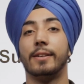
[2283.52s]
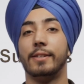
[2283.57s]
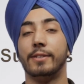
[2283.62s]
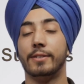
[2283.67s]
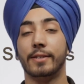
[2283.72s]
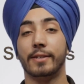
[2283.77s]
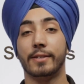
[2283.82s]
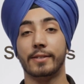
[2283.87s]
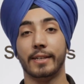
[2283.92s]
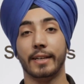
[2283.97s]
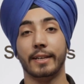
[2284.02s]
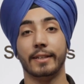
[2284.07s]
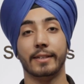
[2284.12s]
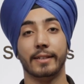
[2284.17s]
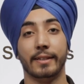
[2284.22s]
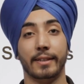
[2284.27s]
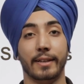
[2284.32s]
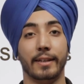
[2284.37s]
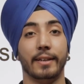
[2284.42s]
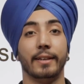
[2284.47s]
Daljinder saying
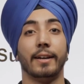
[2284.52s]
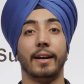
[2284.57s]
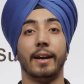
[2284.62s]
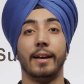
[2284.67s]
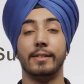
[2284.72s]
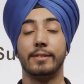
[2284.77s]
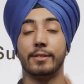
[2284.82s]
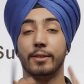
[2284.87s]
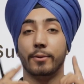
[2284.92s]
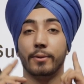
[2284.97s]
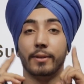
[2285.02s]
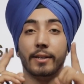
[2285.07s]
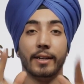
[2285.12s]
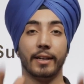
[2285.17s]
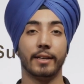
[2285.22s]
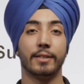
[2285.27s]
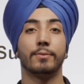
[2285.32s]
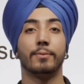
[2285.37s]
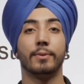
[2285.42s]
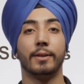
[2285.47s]
till then, I'll see you in the
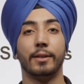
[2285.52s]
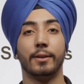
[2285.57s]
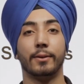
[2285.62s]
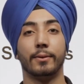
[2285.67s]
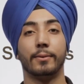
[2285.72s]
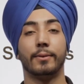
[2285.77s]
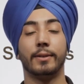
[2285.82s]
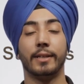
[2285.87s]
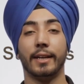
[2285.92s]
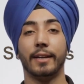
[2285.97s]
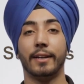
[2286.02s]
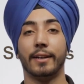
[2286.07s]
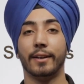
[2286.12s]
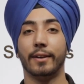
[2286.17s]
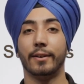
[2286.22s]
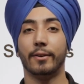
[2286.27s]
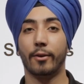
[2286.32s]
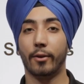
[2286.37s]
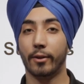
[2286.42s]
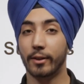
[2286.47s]
next video. Take
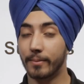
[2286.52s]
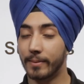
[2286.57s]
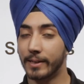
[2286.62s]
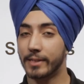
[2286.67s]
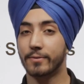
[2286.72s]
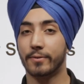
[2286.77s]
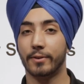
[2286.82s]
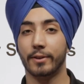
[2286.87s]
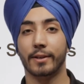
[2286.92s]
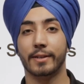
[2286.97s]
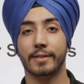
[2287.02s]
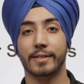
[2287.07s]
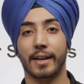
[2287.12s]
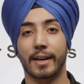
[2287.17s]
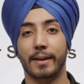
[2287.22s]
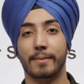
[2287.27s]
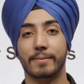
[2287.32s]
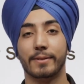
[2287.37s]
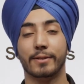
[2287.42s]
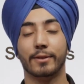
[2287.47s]
care. All the best for your
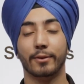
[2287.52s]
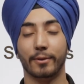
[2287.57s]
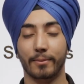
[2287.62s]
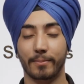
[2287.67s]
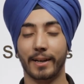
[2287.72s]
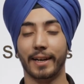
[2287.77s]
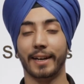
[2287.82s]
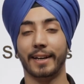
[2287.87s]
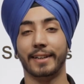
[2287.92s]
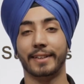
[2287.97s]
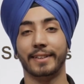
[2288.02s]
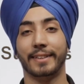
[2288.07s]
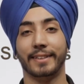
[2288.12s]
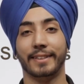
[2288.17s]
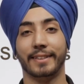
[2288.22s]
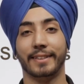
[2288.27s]
exams. Goodbye.